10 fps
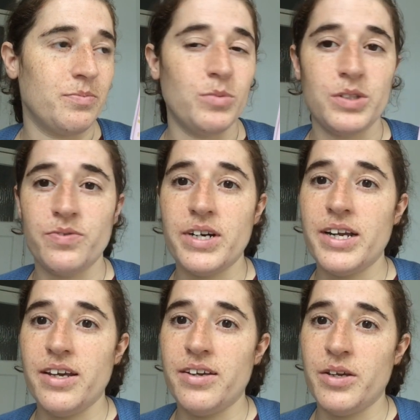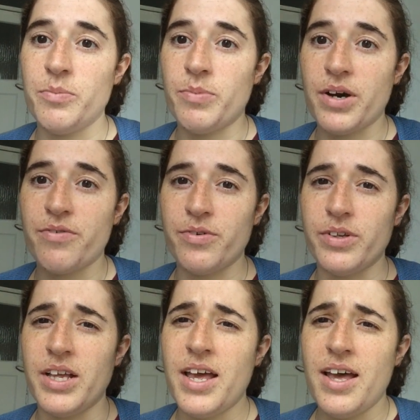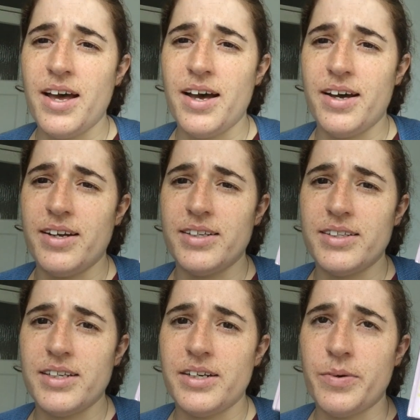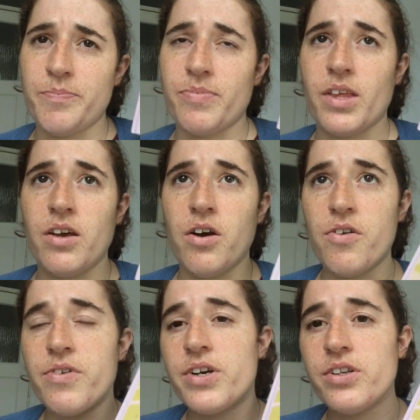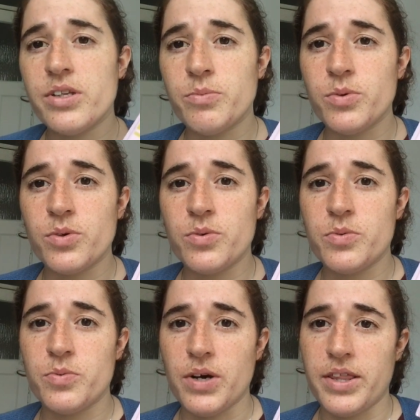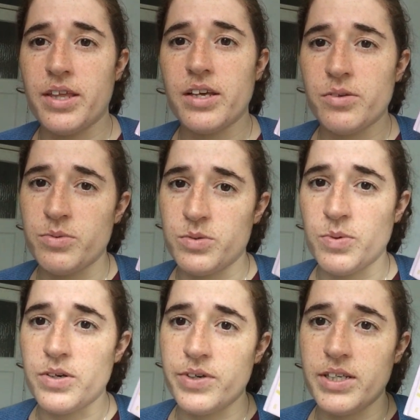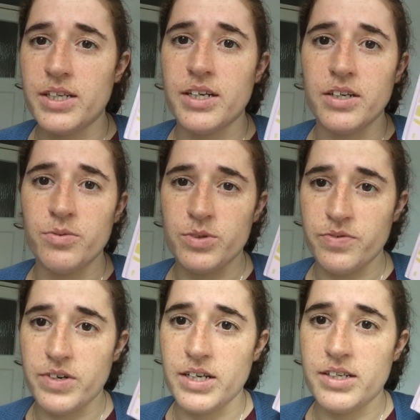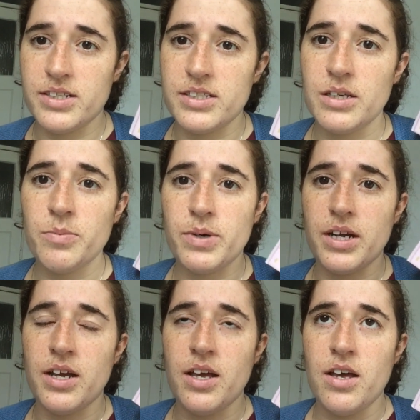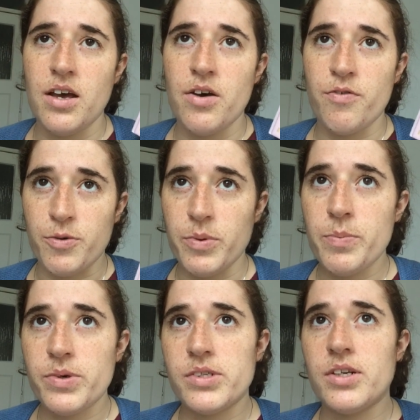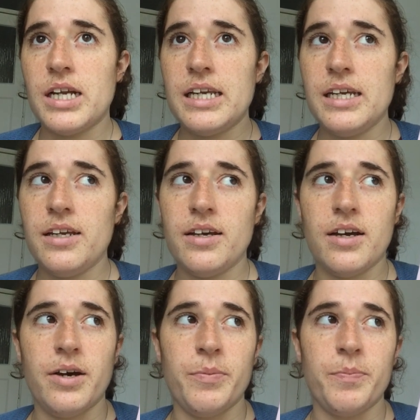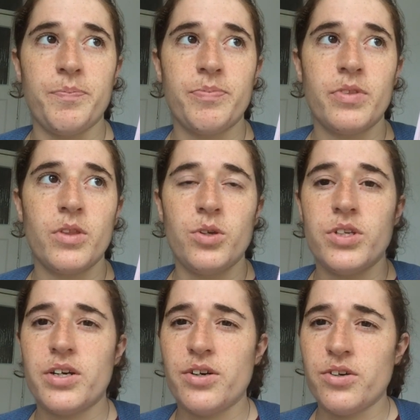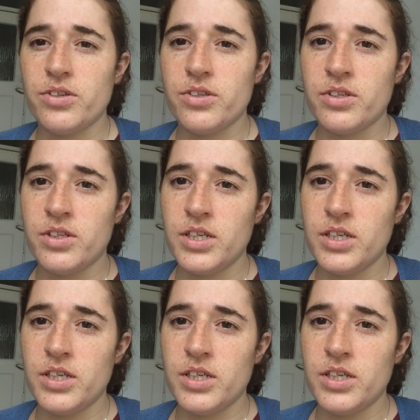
was very impactful, and overall the book, I think it was well written and it was very interesting. But for me personally, those are not